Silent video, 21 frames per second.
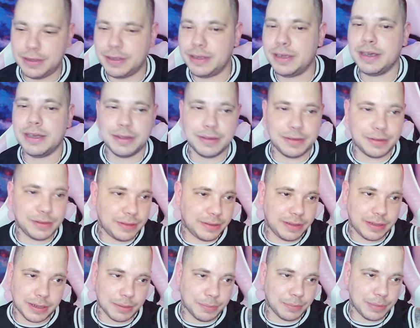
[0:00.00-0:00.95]
And
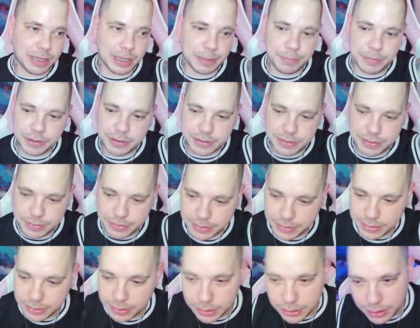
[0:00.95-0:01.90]
yeah, Black
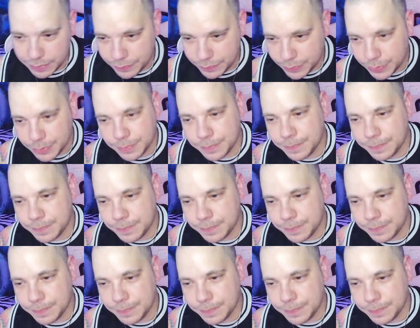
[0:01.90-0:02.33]
Pegasus, I love you.